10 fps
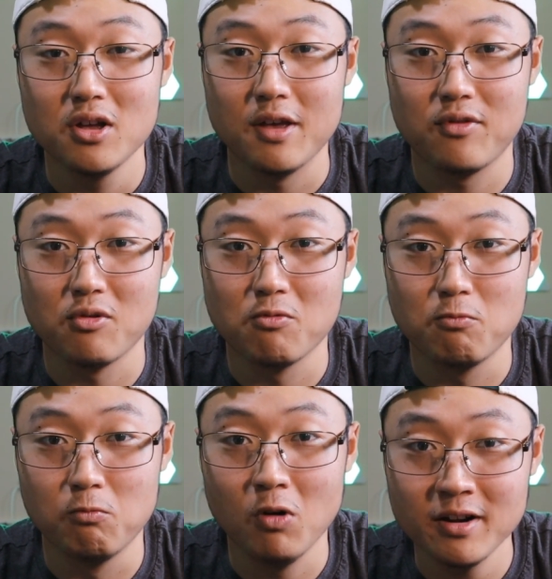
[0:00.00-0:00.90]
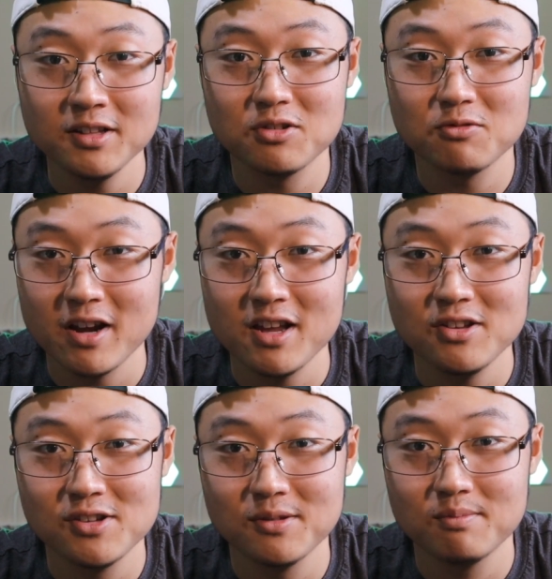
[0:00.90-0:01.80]
you're wanting to
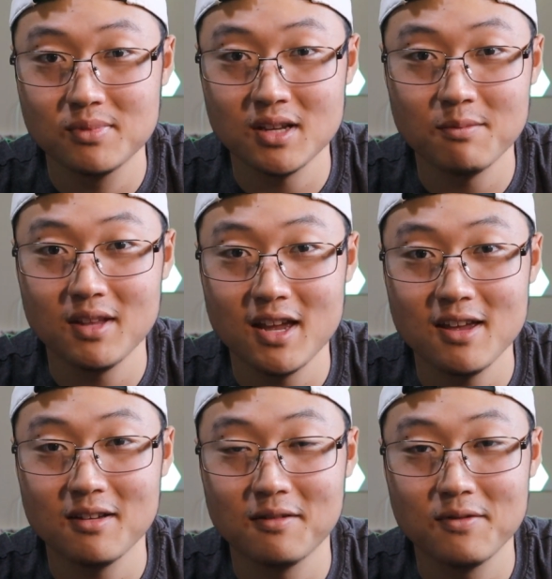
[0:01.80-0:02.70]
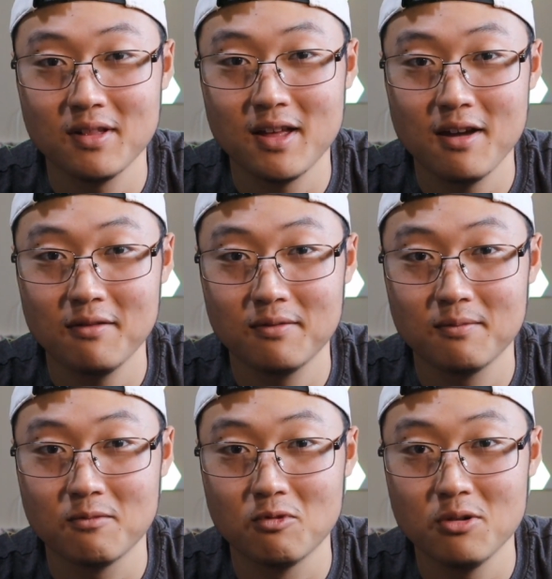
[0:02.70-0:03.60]
rage someday of your life,
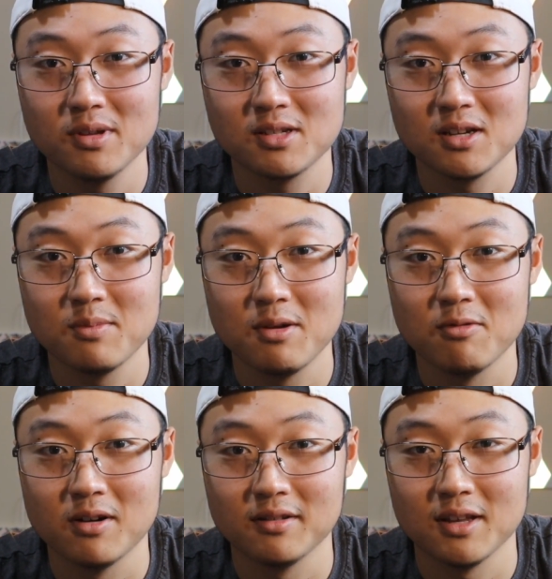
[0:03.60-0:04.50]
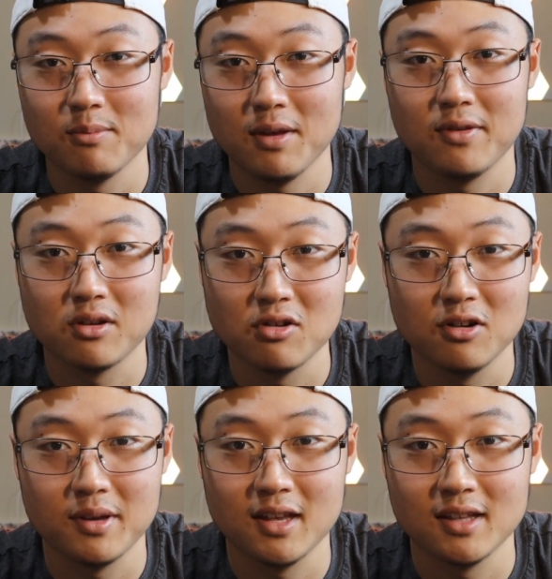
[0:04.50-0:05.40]
Rome is gonna be one of them if you go
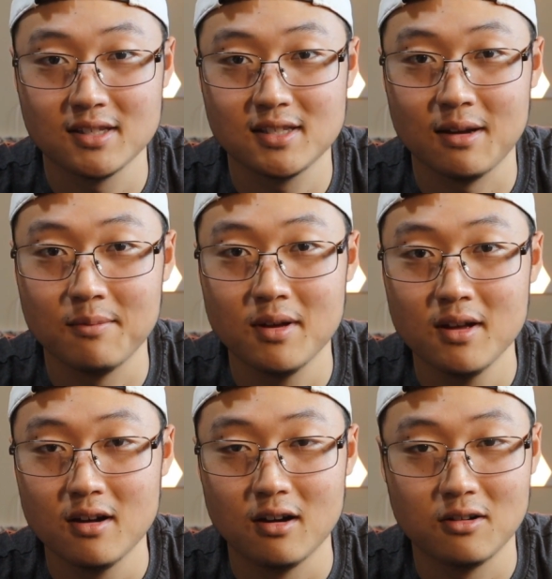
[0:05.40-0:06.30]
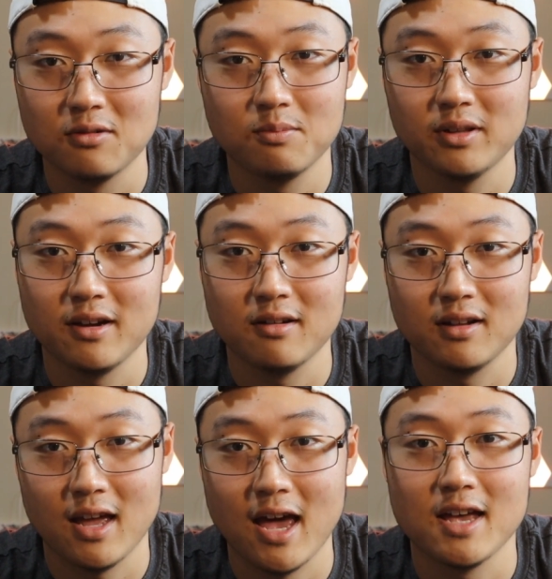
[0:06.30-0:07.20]
up against some other player
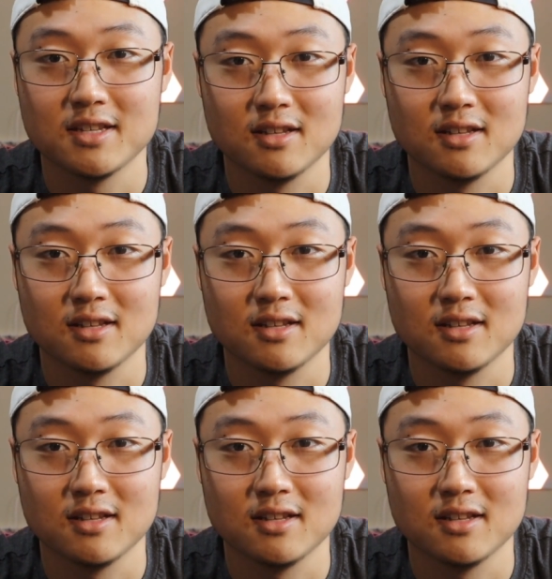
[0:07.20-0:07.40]
that has a